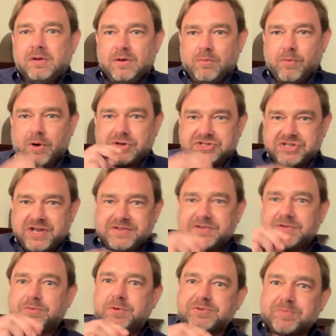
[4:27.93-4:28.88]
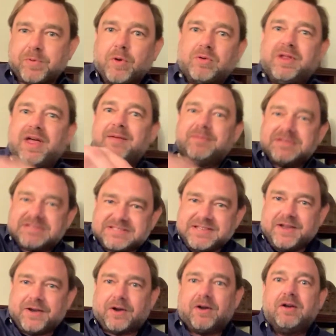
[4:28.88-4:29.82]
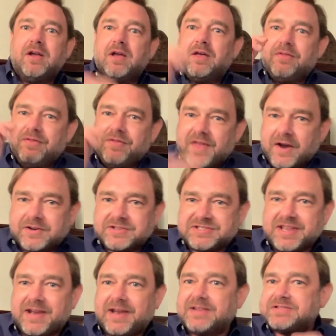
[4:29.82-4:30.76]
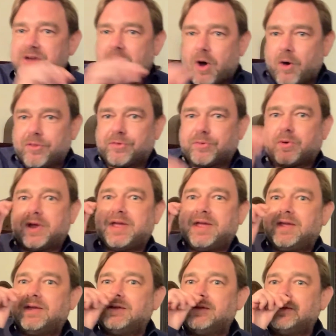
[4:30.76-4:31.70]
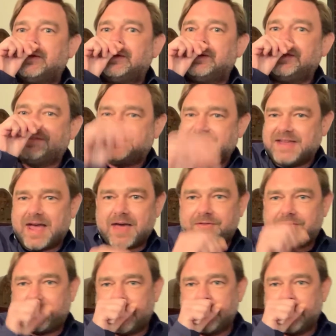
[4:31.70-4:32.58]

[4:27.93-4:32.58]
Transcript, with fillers: where Jesus was proclaimed a sinner, their sentence, all three, is death.